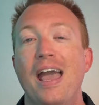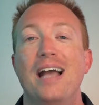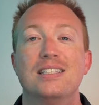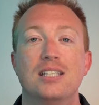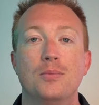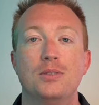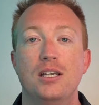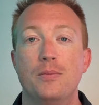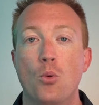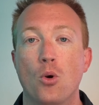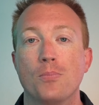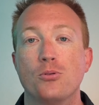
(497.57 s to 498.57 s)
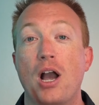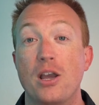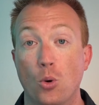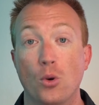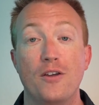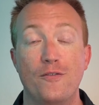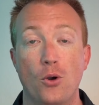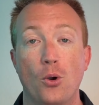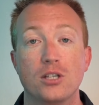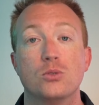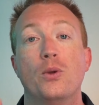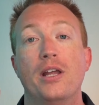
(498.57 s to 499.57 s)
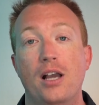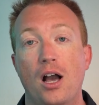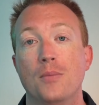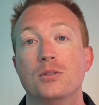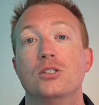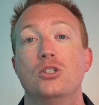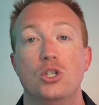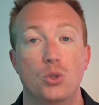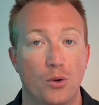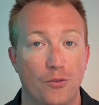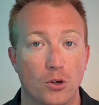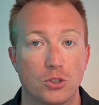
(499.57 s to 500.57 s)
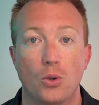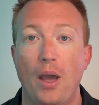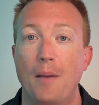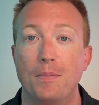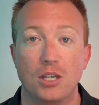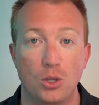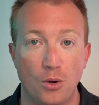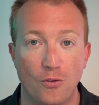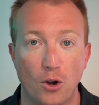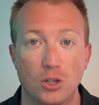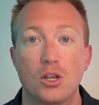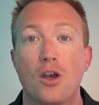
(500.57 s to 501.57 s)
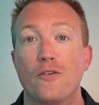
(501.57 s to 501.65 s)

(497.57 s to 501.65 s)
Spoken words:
and some seem more priority-focused when it comes to Universal Epic Universe